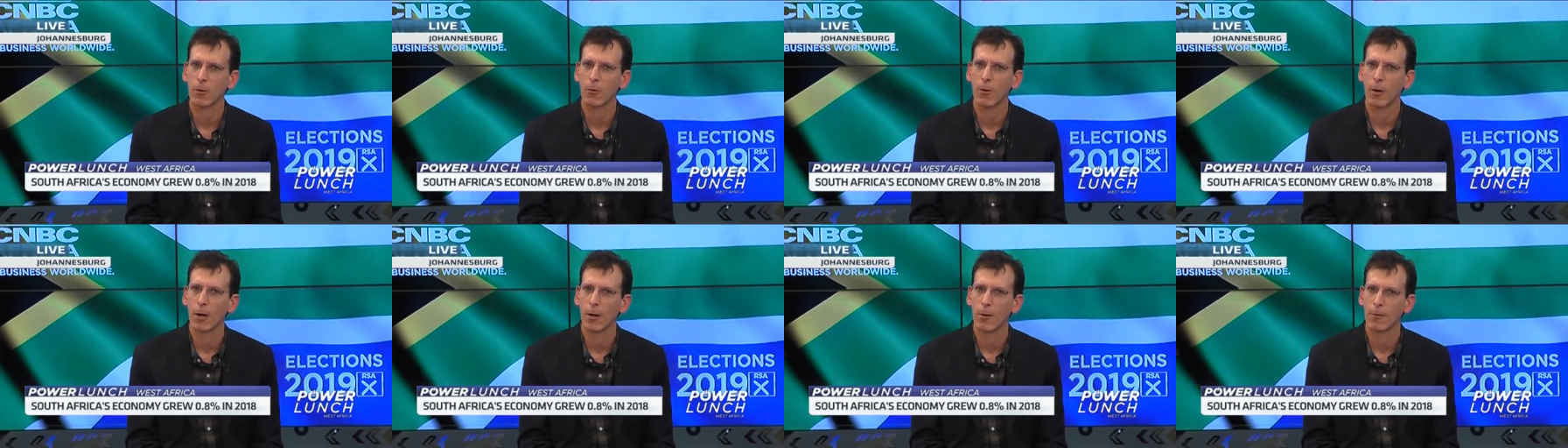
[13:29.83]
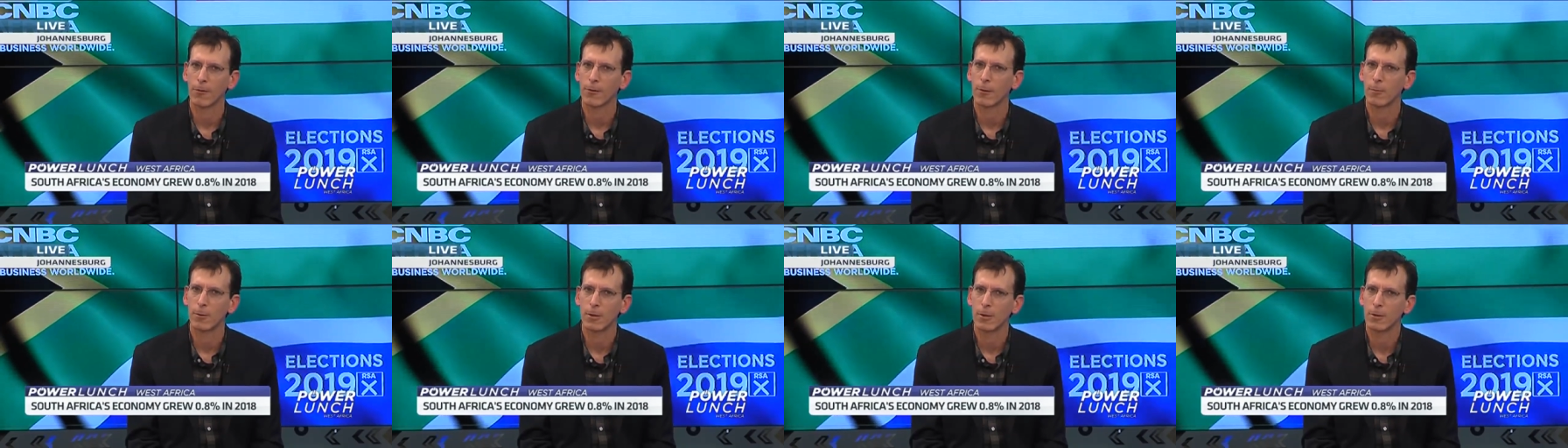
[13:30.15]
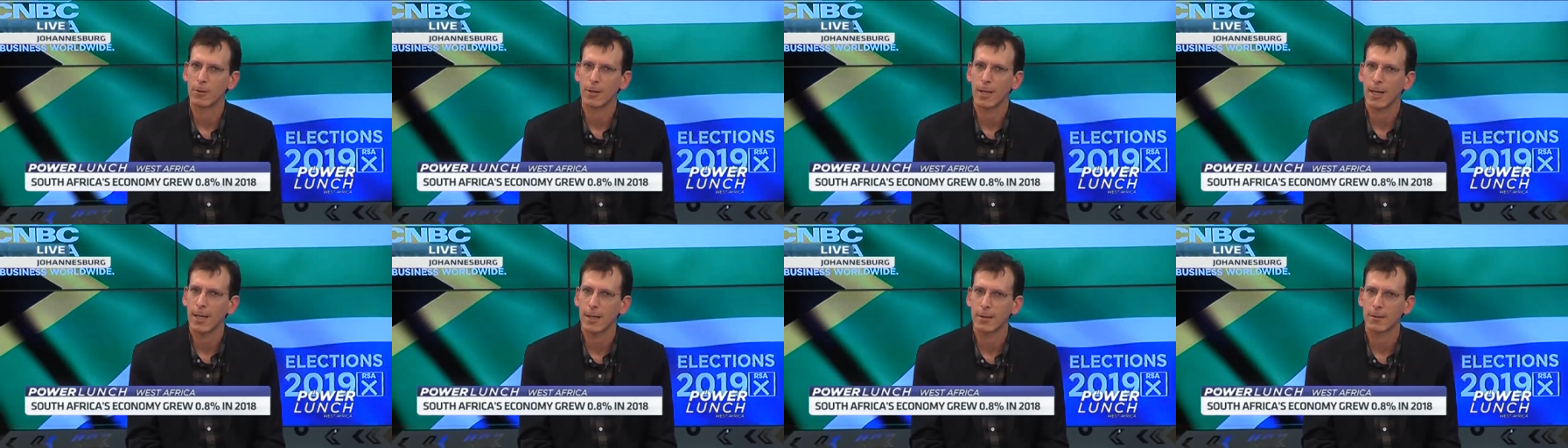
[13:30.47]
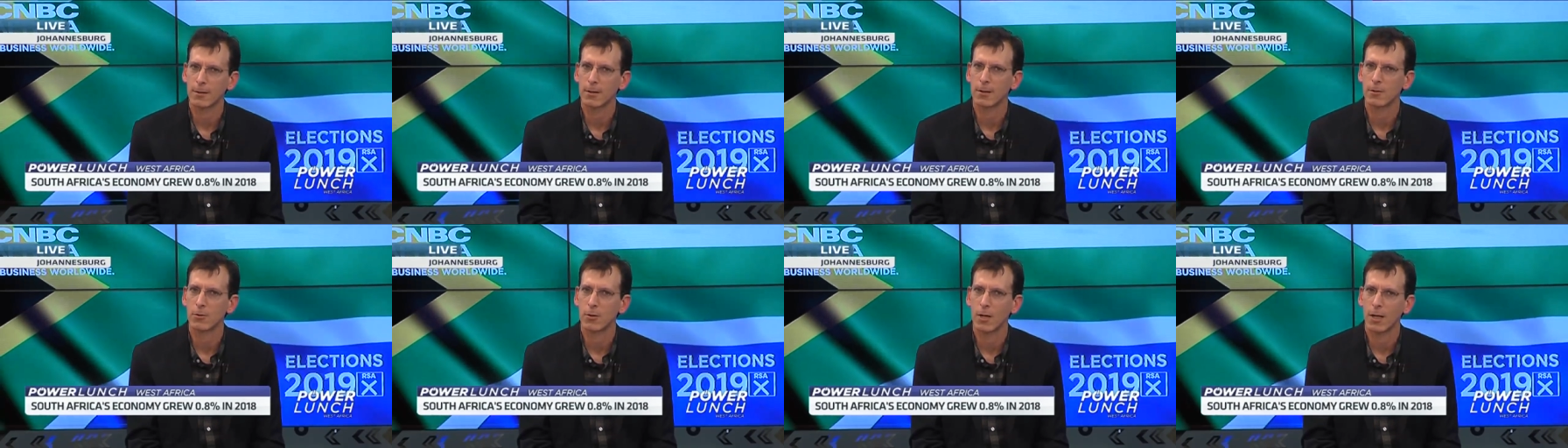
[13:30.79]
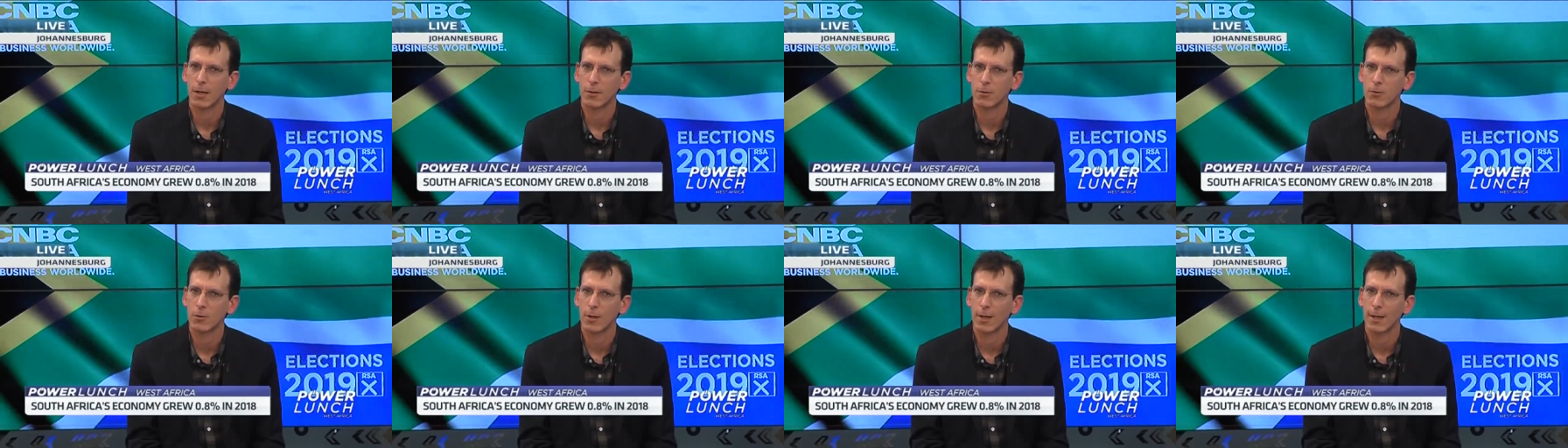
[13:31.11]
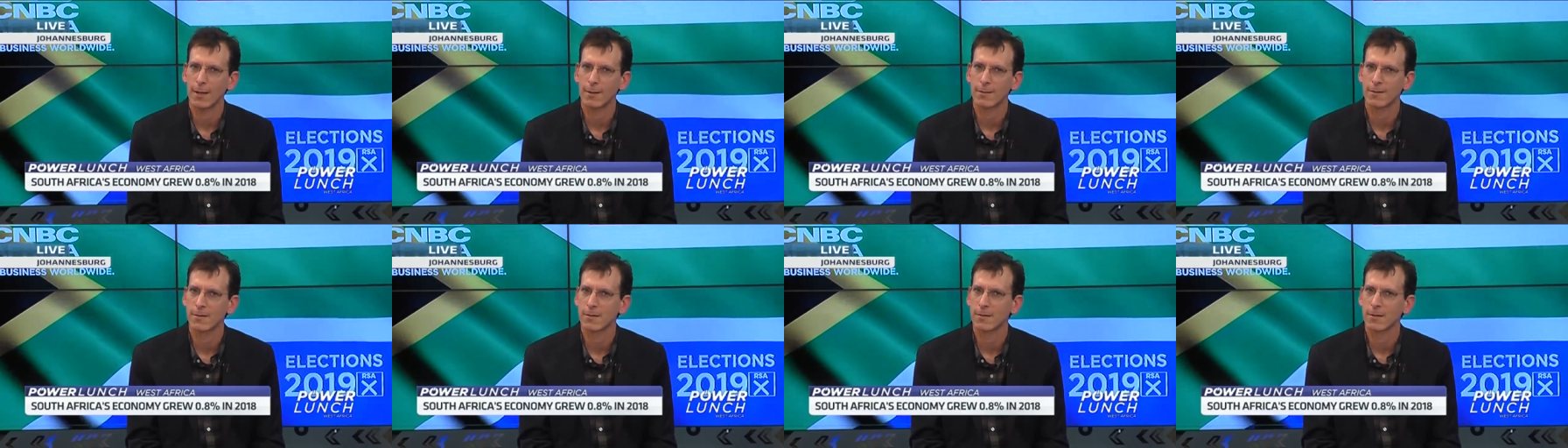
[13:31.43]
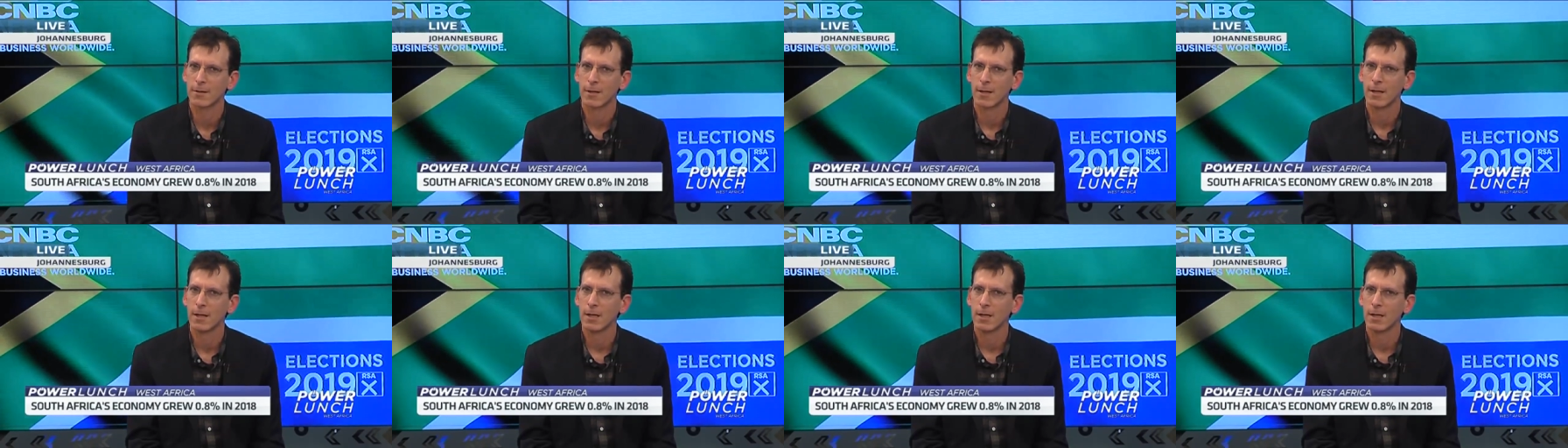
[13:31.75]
growth. I mean, you can't ad address